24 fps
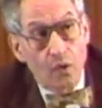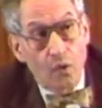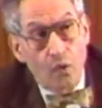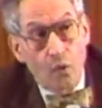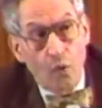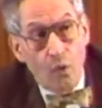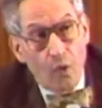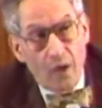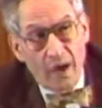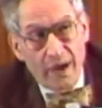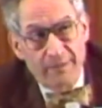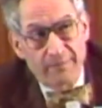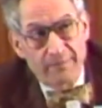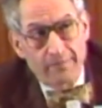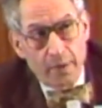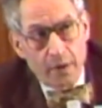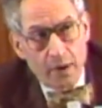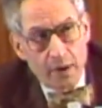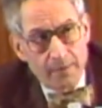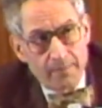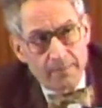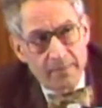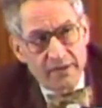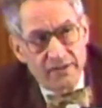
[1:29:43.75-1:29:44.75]
what
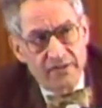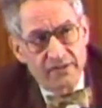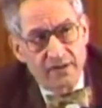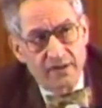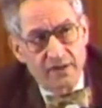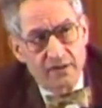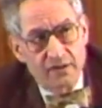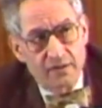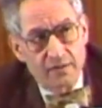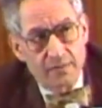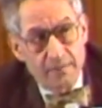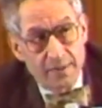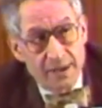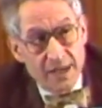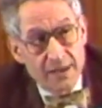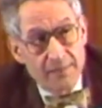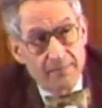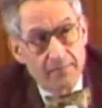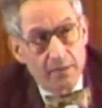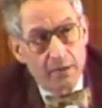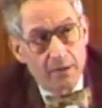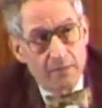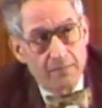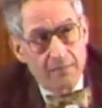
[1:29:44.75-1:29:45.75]
purposes
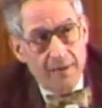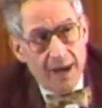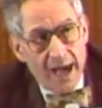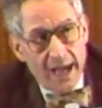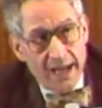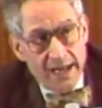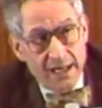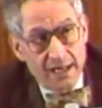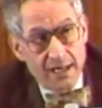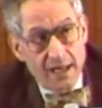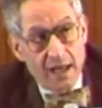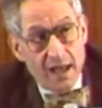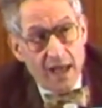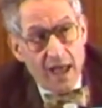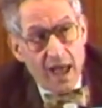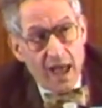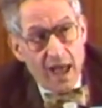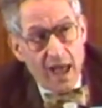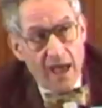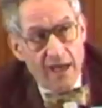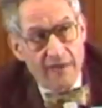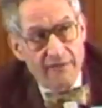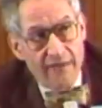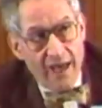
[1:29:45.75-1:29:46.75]
people might
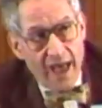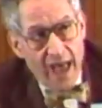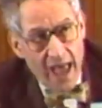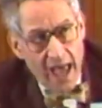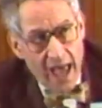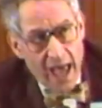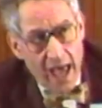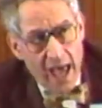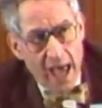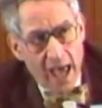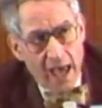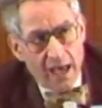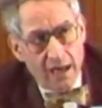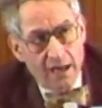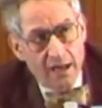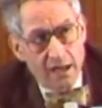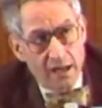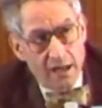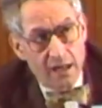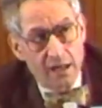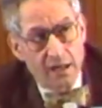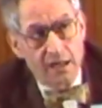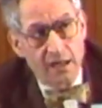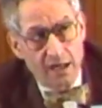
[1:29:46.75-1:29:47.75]
have had
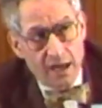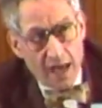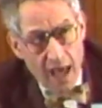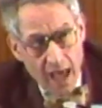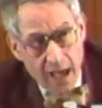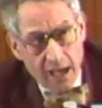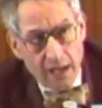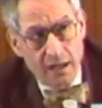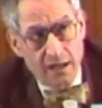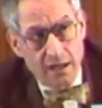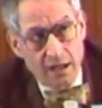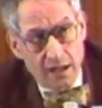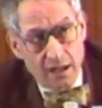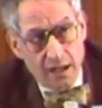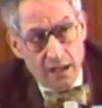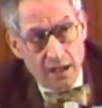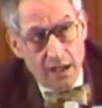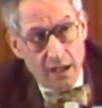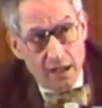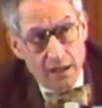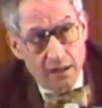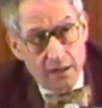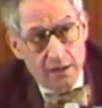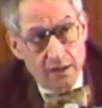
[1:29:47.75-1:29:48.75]
in enacting
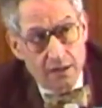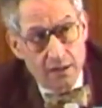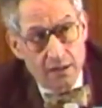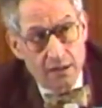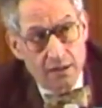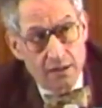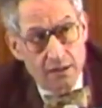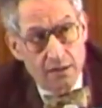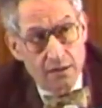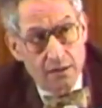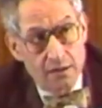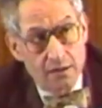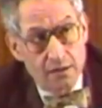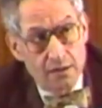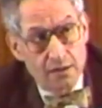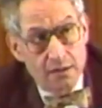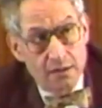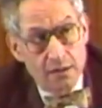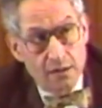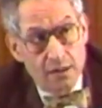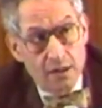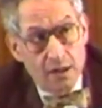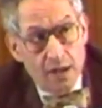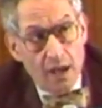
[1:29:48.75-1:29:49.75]
it,
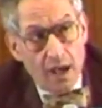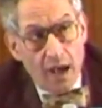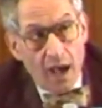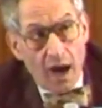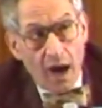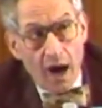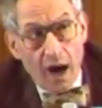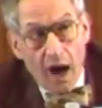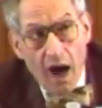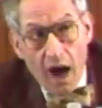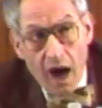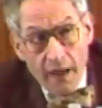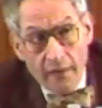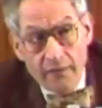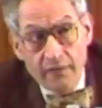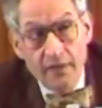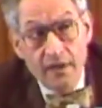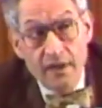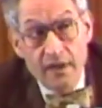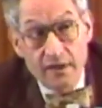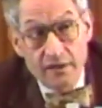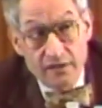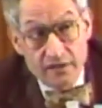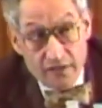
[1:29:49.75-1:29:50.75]
on
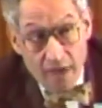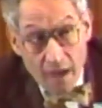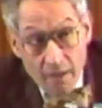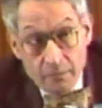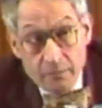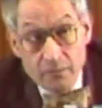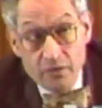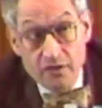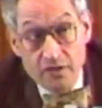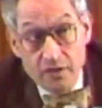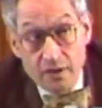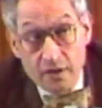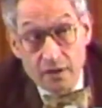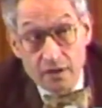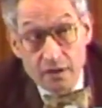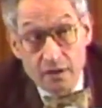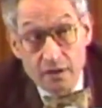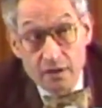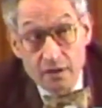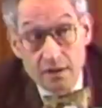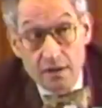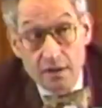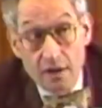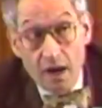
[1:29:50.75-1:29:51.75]
the assumption
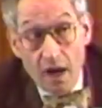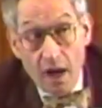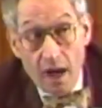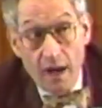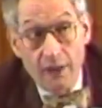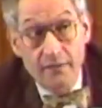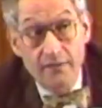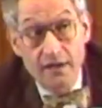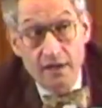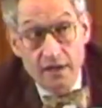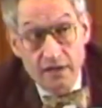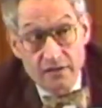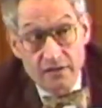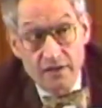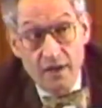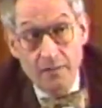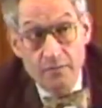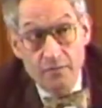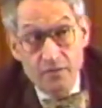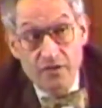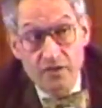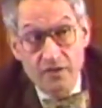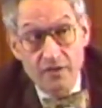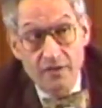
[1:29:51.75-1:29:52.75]

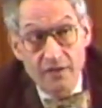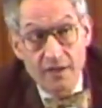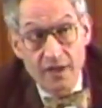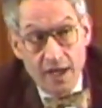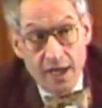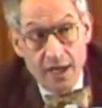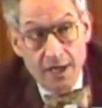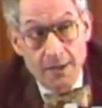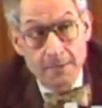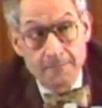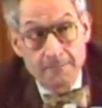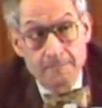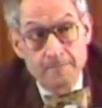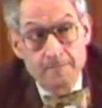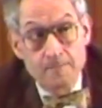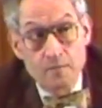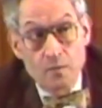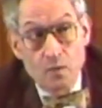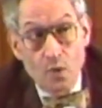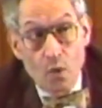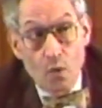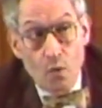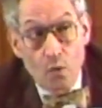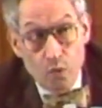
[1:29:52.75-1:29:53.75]
that
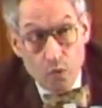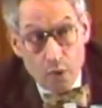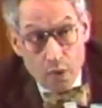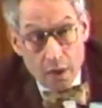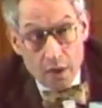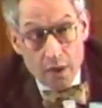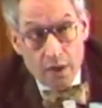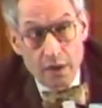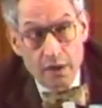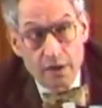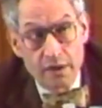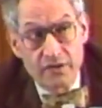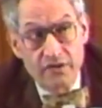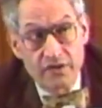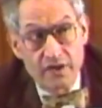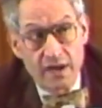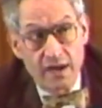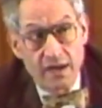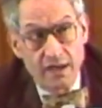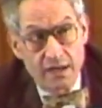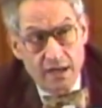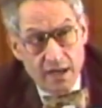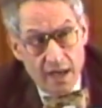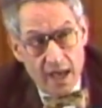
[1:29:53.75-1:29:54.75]
words
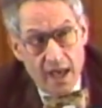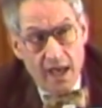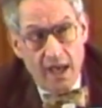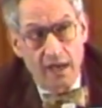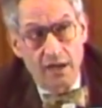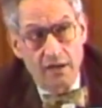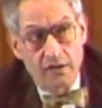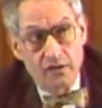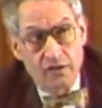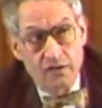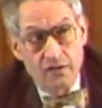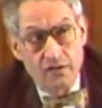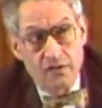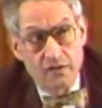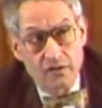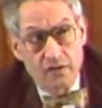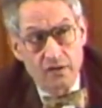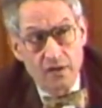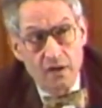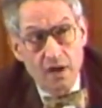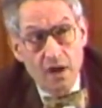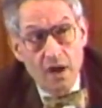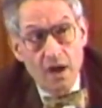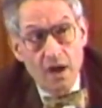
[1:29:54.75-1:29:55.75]
and texts